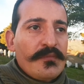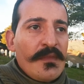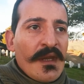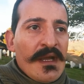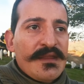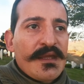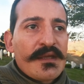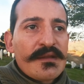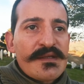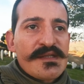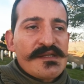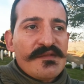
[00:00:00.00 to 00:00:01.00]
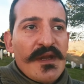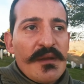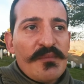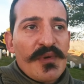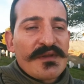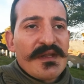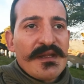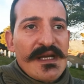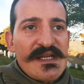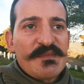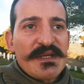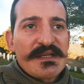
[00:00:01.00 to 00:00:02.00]
I think this is a very important
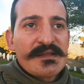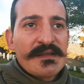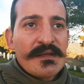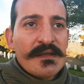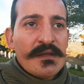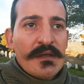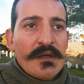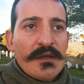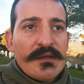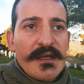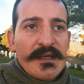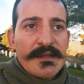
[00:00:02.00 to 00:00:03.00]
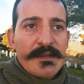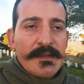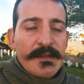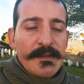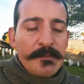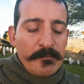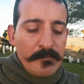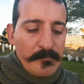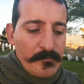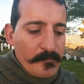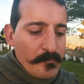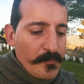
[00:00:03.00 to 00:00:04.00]
aspect, that
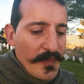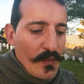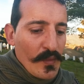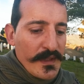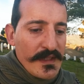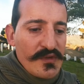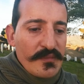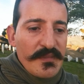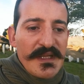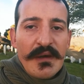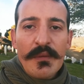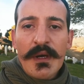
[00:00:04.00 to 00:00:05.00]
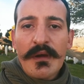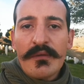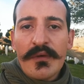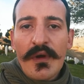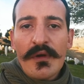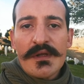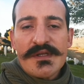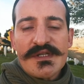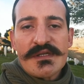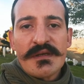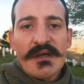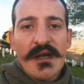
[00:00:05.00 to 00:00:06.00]
we need to build our own
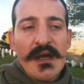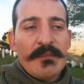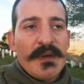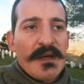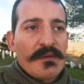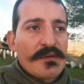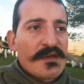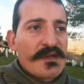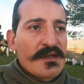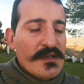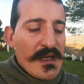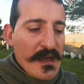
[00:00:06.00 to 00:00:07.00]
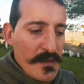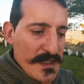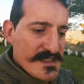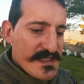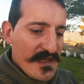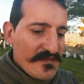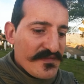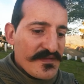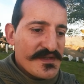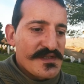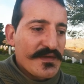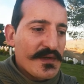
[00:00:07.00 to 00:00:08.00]
knowledge about ourselves
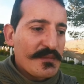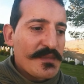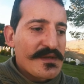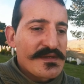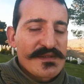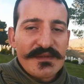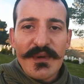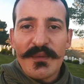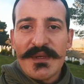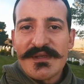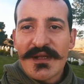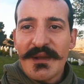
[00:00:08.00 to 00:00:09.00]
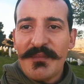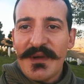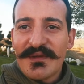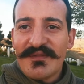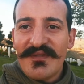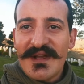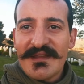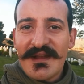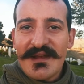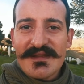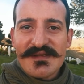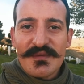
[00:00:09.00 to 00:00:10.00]
first of all, because when we talk about vital
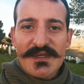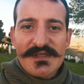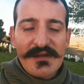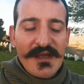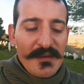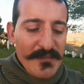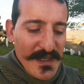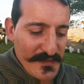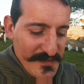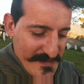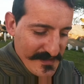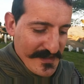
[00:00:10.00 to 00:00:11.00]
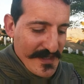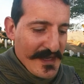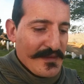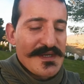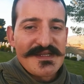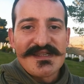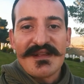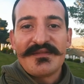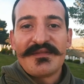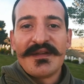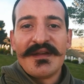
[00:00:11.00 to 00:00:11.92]
energy, we're talking about ourselves,